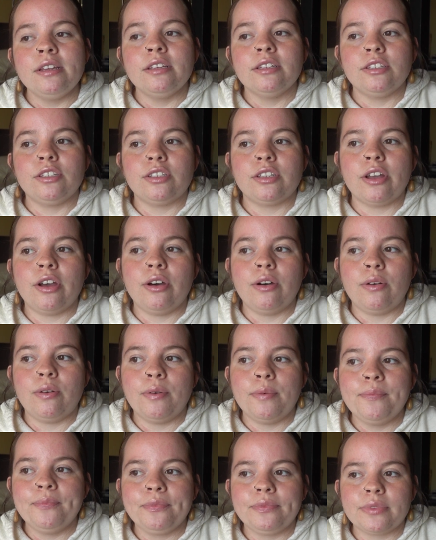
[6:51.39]

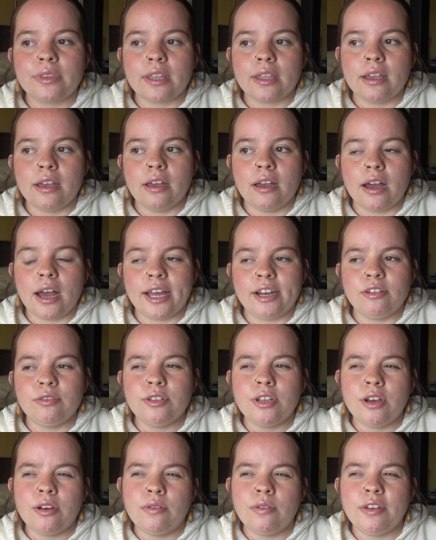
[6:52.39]
So I don't
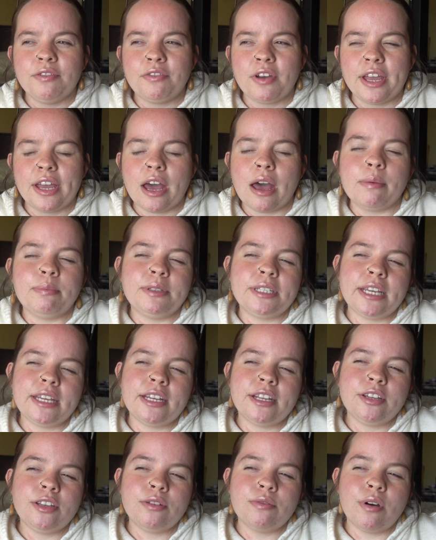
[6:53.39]
know if I
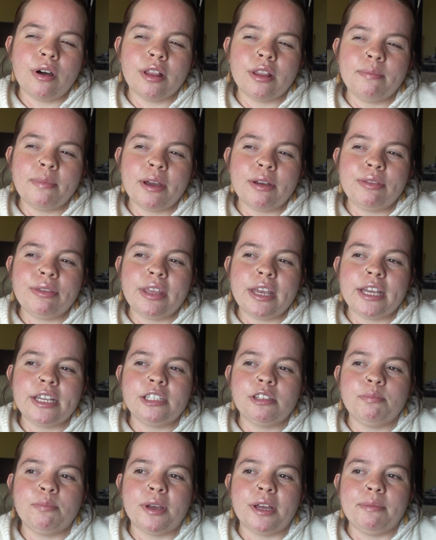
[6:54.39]
updated you all about
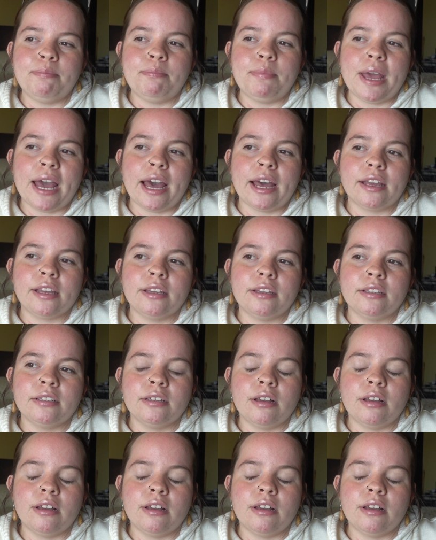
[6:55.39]
this, but back